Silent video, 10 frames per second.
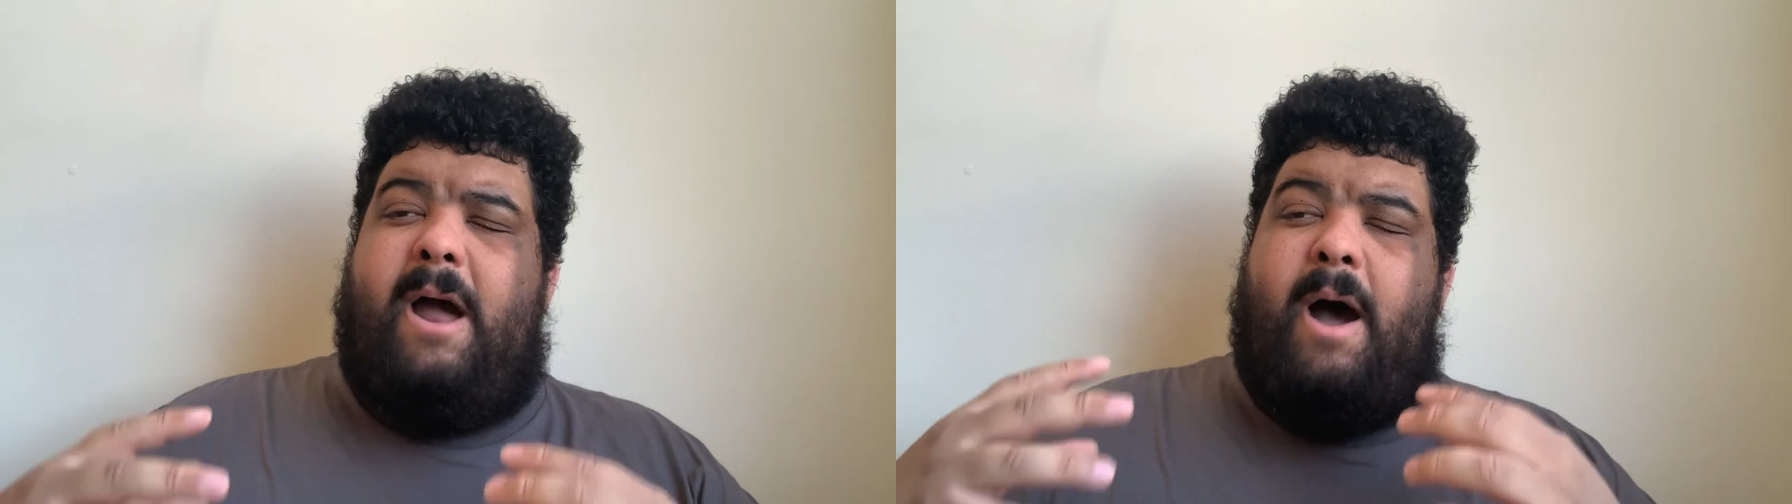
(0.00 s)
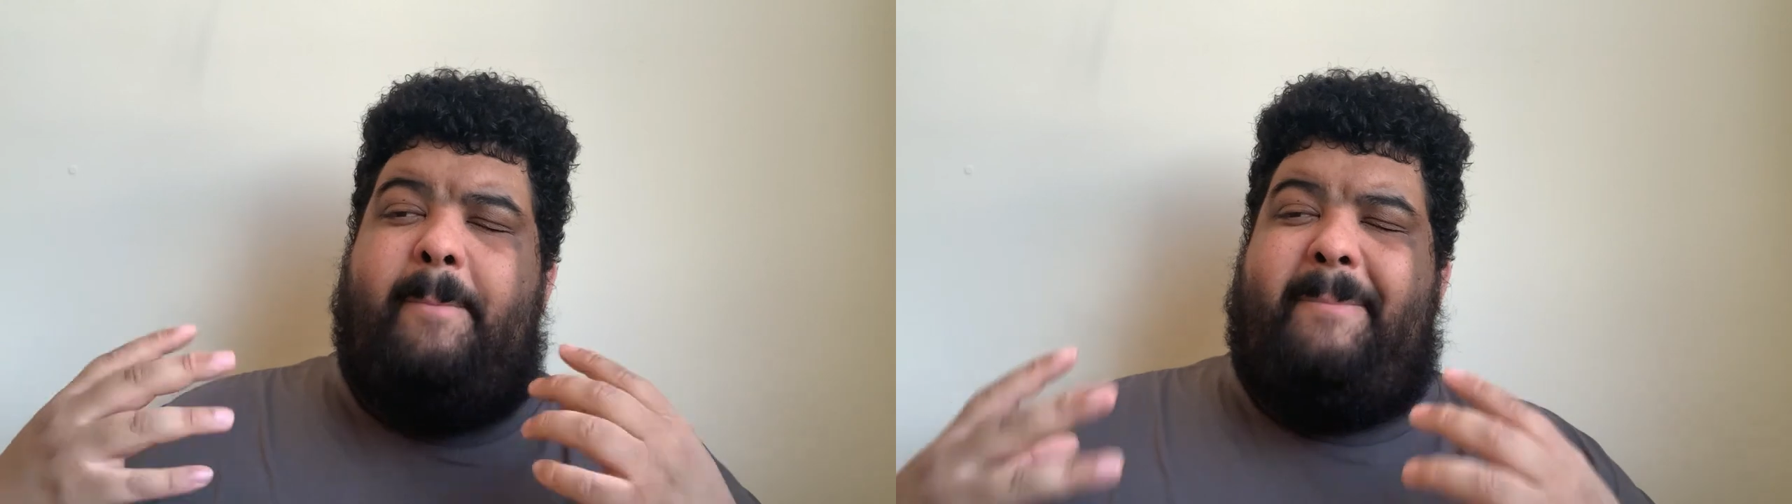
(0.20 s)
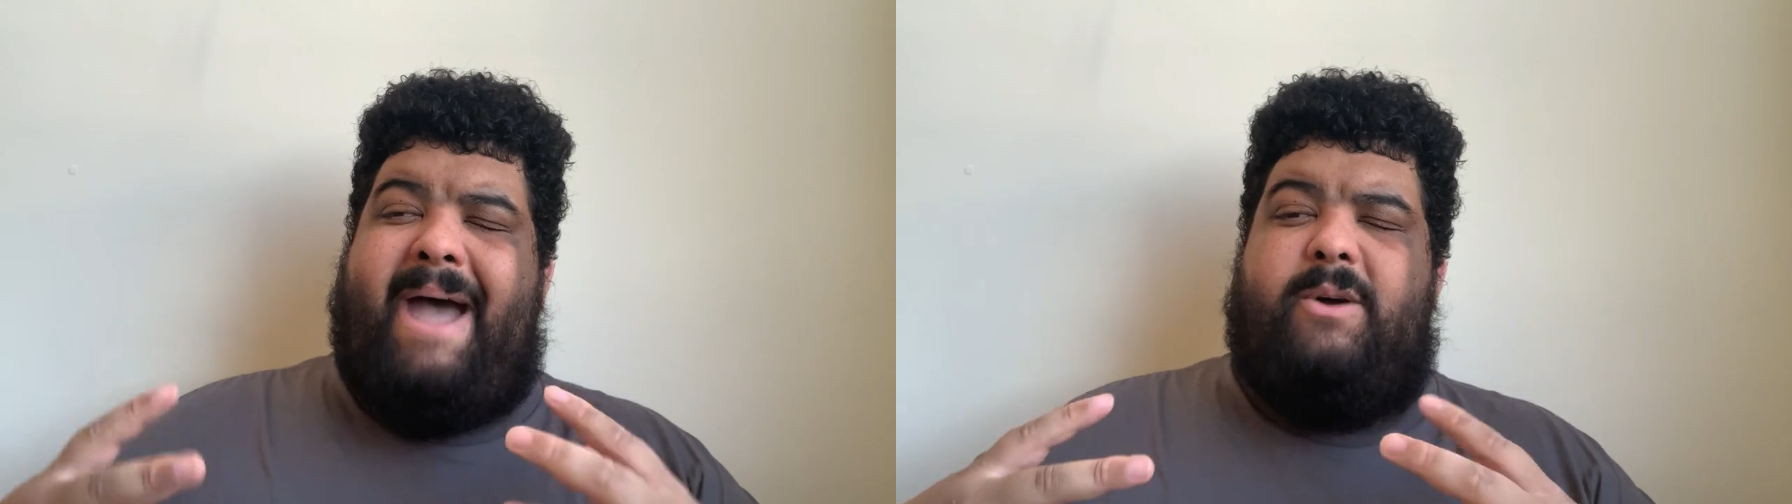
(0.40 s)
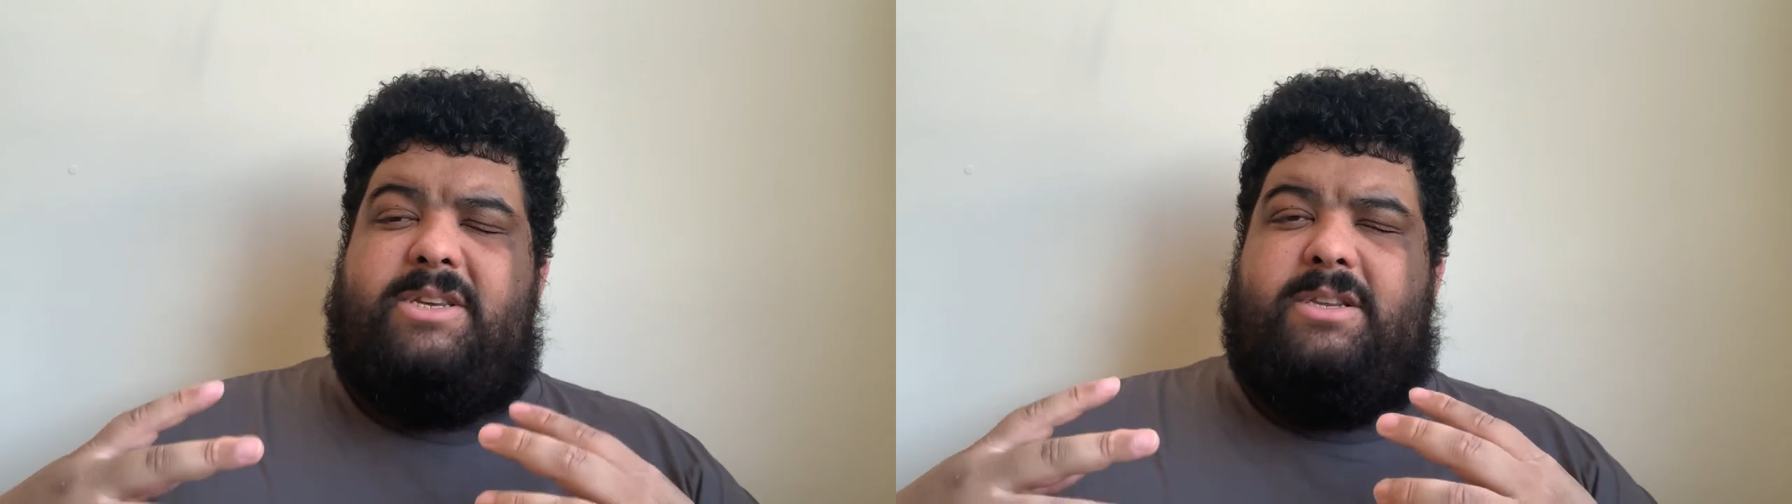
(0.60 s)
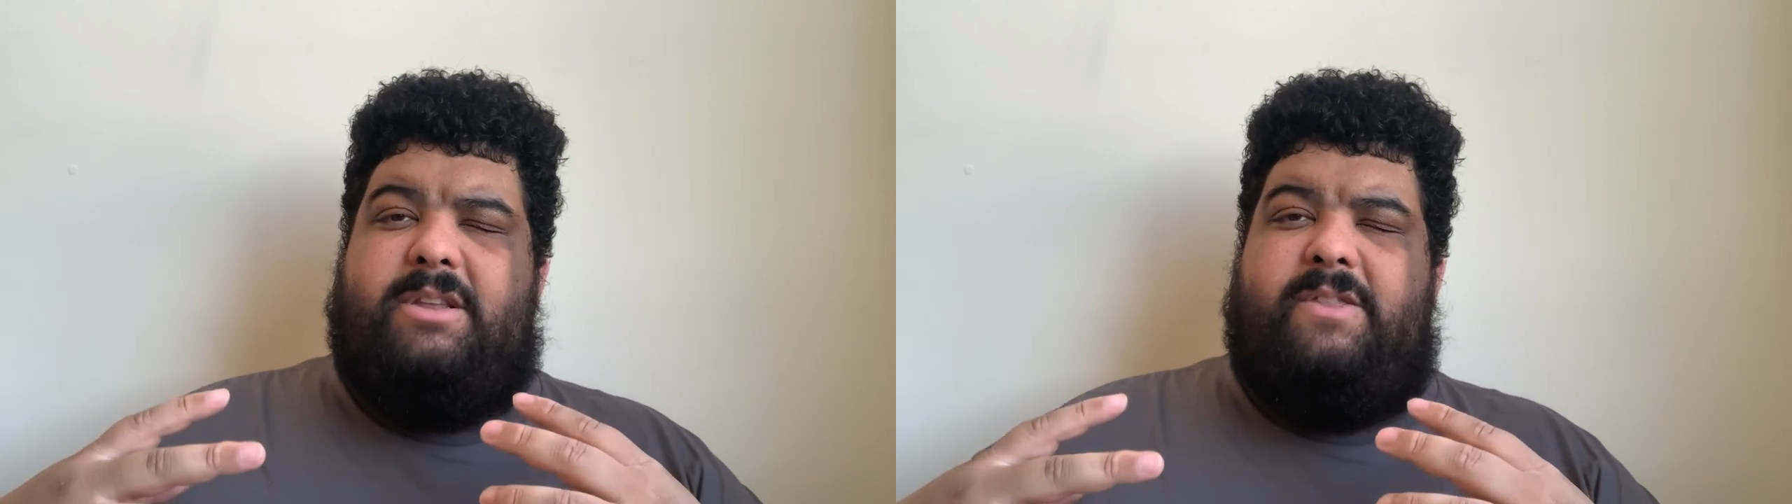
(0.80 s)

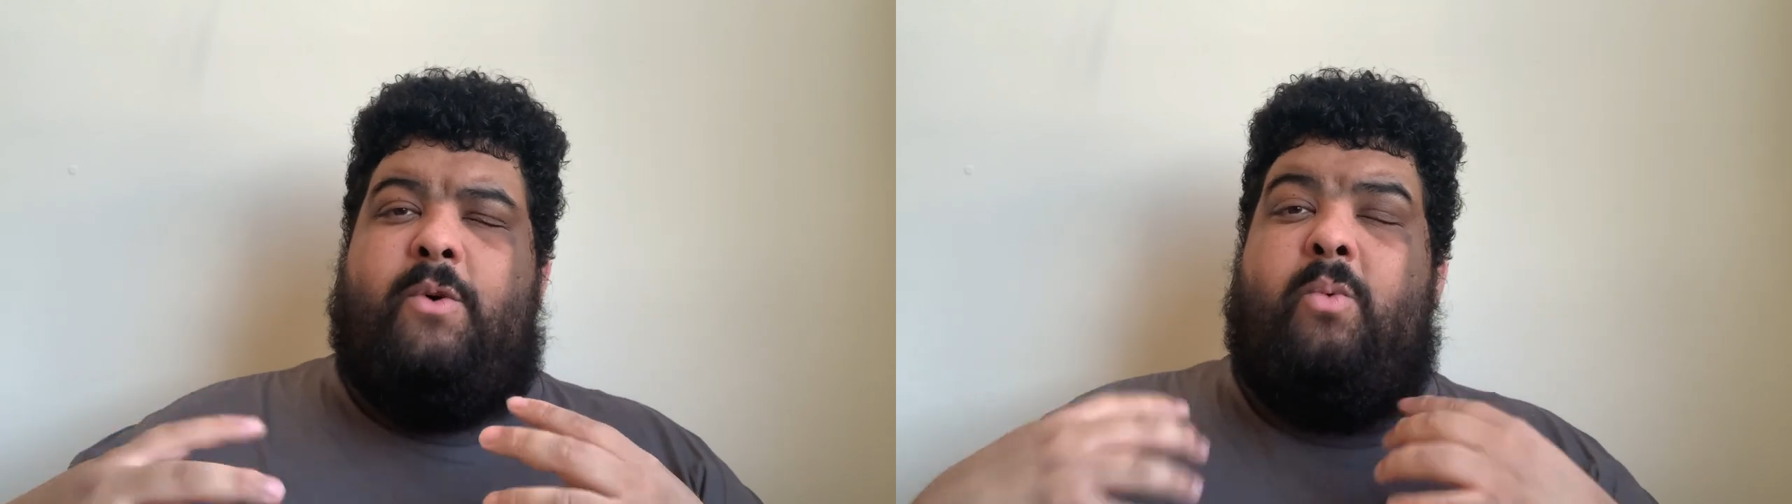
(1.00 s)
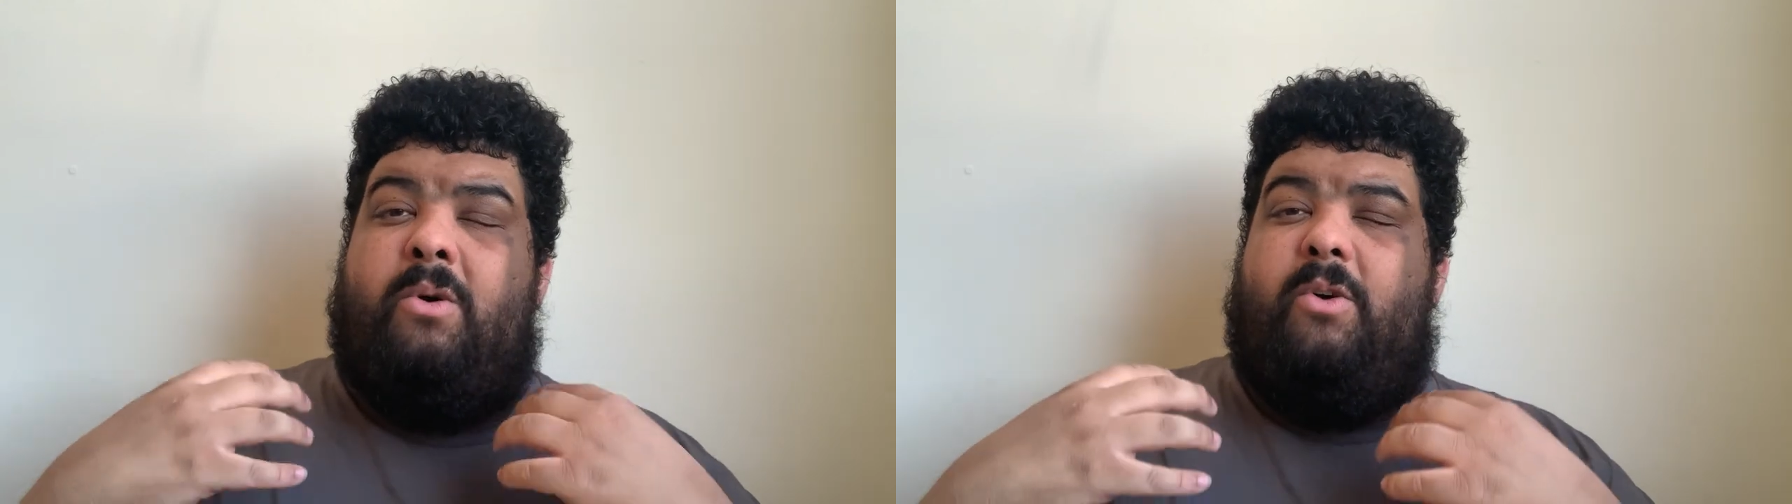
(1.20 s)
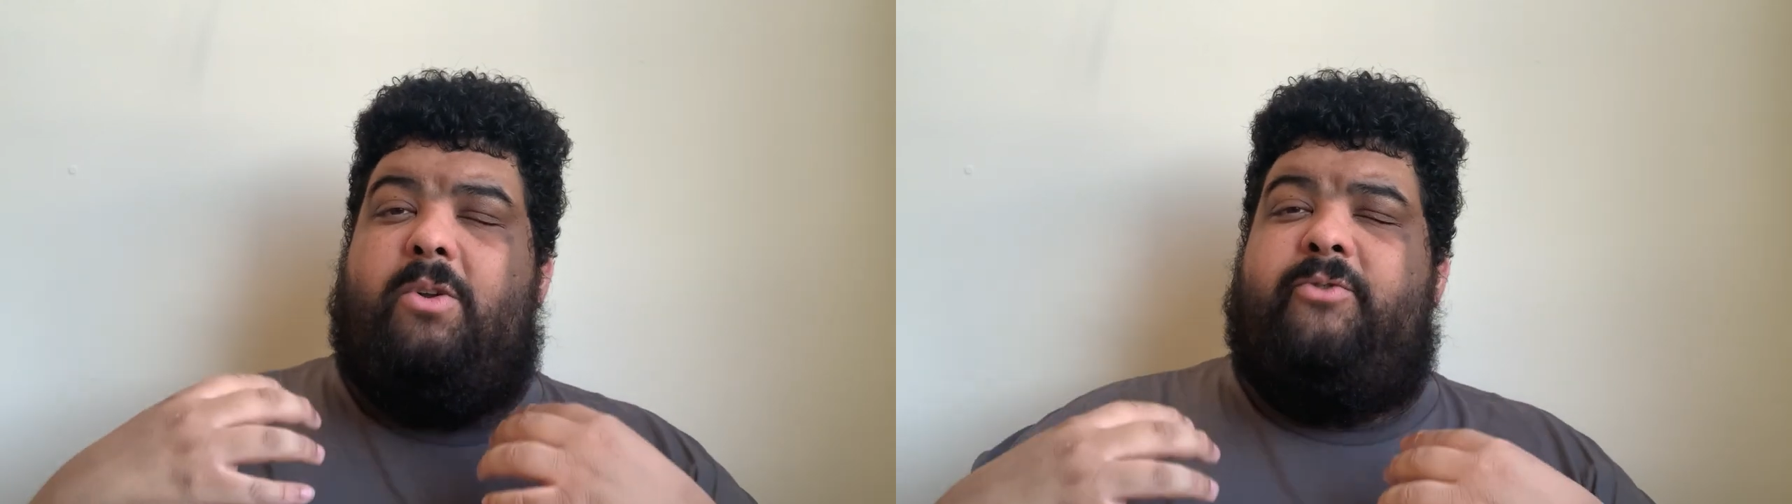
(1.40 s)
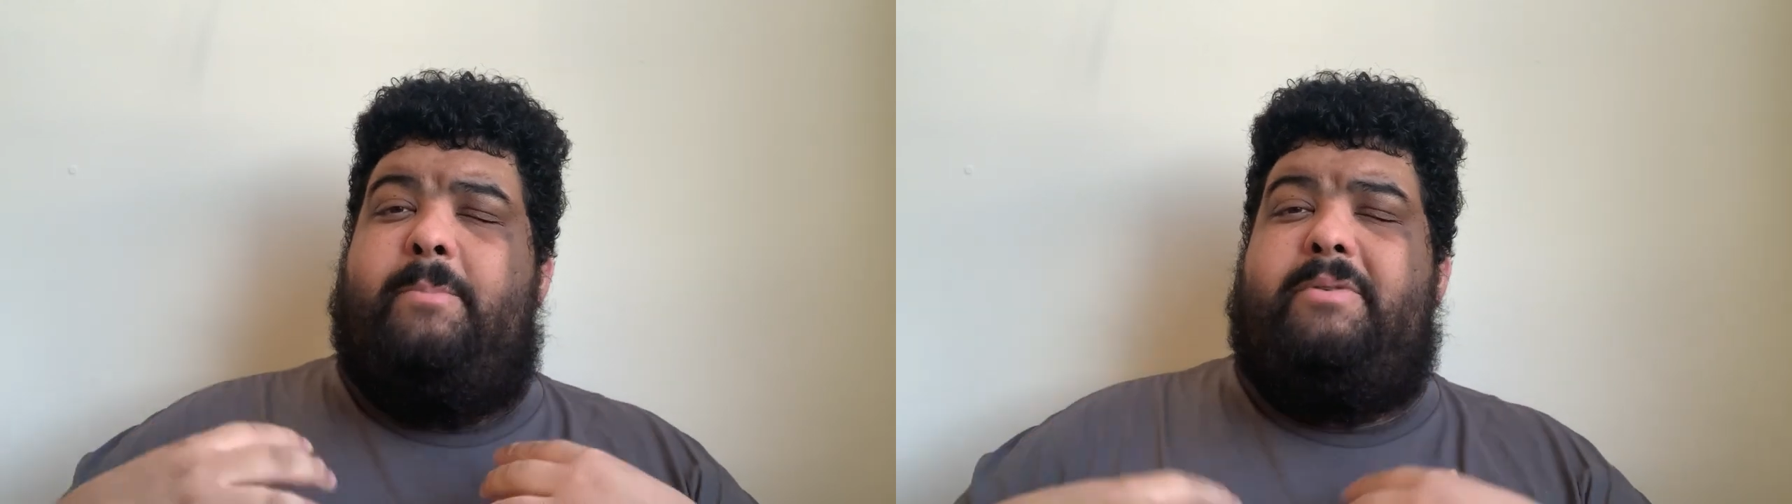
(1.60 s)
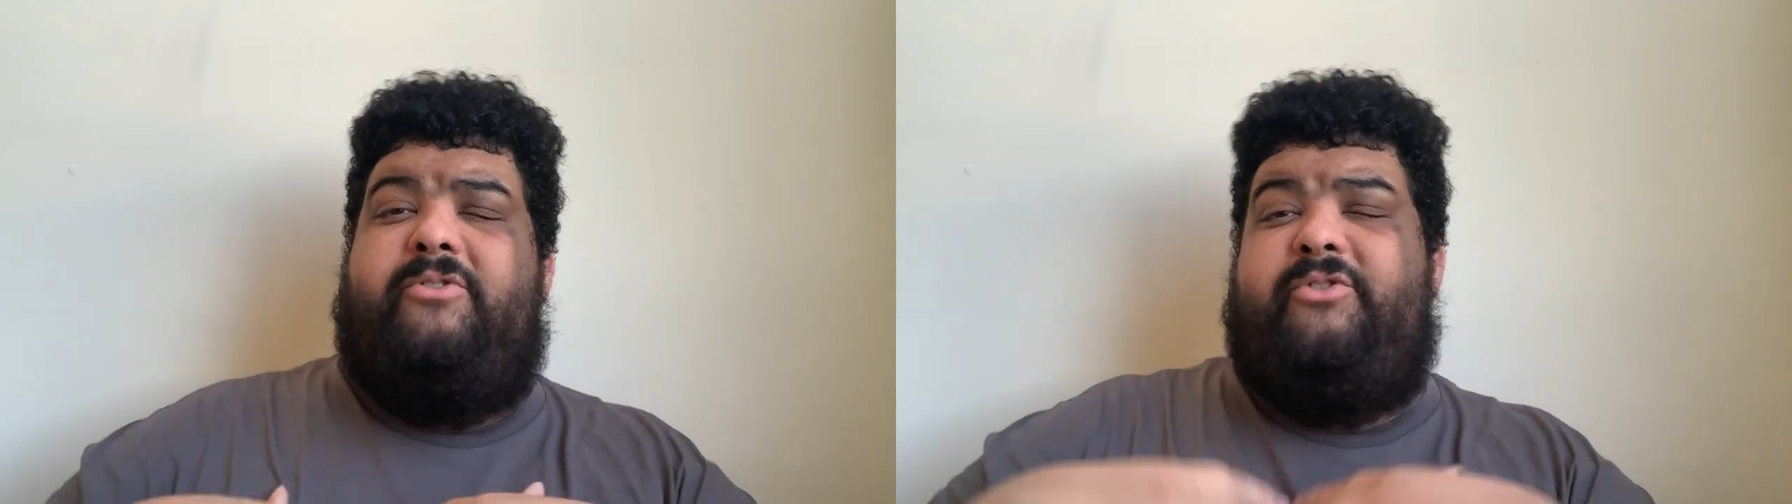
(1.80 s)
about the world
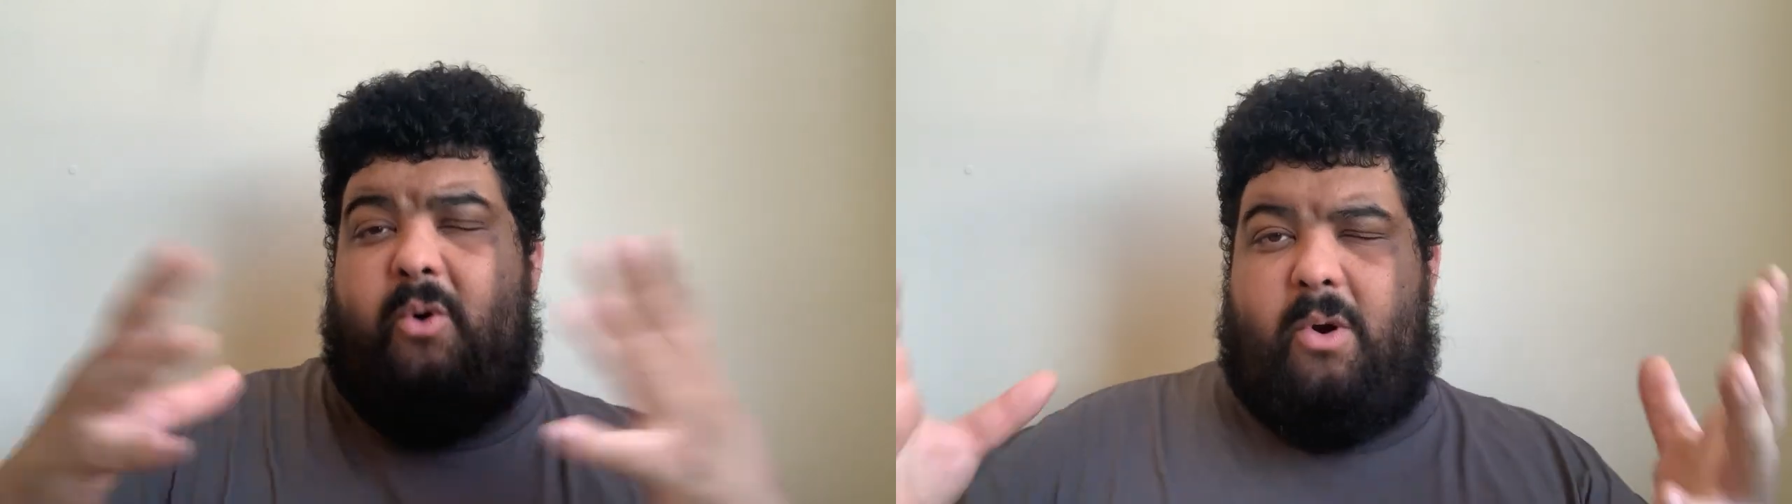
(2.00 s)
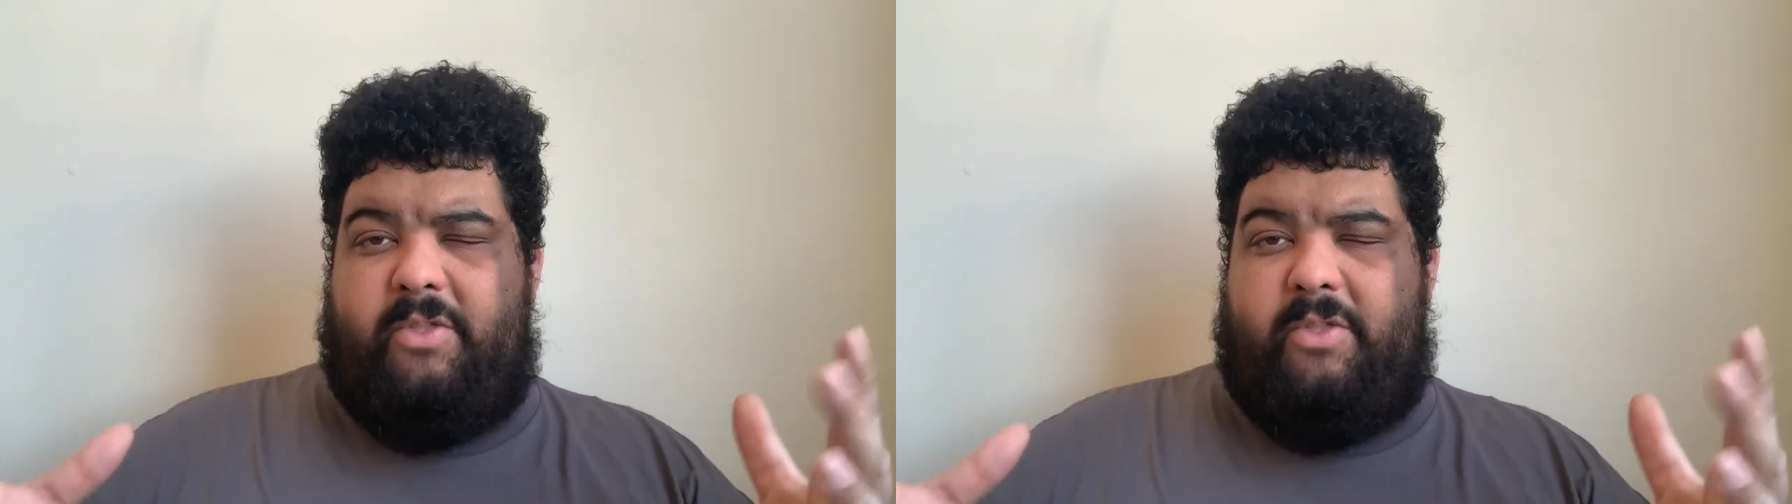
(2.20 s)
from before,